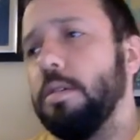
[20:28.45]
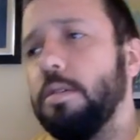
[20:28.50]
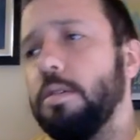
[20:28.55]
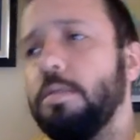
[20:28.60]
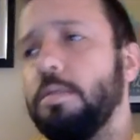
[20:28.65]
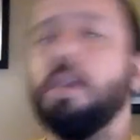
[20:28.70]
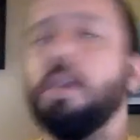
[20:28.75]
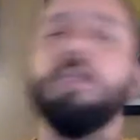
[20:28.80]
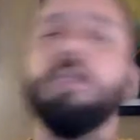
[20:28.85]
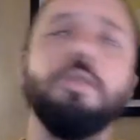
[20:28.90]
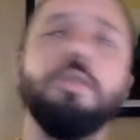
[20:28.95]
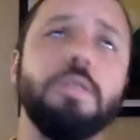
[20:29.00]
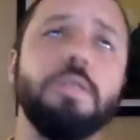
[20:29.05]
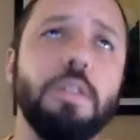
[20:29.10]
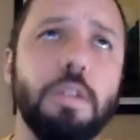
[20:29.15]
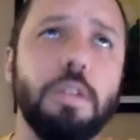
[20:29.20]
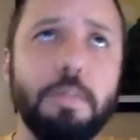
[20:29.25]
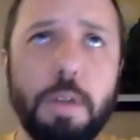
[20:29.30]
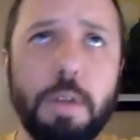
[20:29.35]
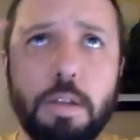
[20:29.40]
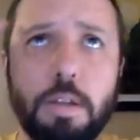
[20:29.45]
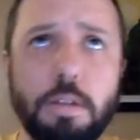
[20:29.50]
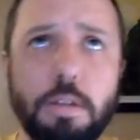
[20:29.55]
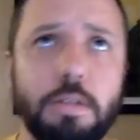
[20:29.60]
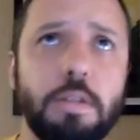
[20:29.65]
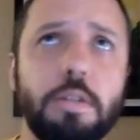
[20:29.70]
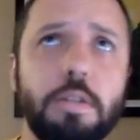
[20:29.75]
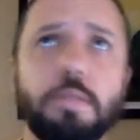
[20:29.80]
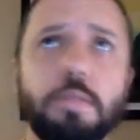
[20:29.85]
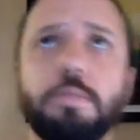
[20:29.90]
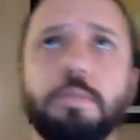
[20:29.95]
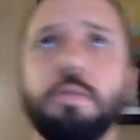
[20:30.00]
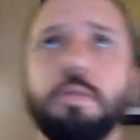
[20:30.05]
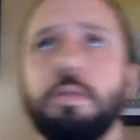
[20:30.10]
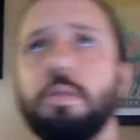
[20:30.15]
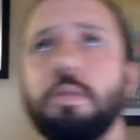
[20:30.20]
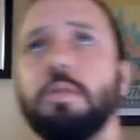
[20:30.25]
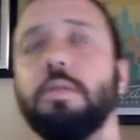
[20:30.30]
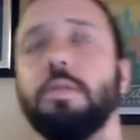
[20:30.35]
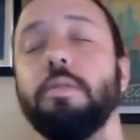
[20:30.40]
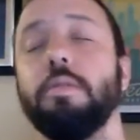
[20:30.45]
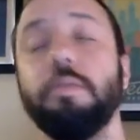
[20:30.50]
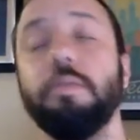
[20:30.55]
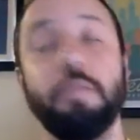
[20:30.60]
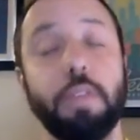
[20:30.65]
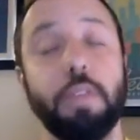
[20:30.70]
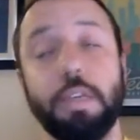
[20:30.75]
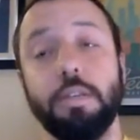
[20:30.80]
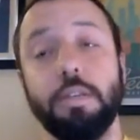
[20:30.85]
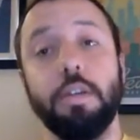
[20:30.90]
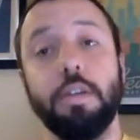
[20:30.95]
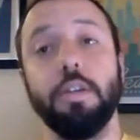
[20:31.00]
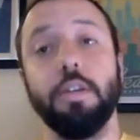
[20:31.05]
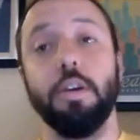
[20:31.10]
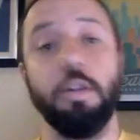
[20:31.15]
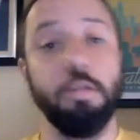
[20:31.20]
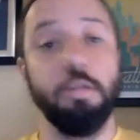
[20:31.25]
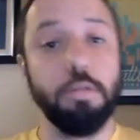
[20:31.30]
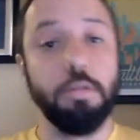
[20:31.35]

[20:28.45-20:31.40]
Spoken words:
Well, just think about the terms. They say no.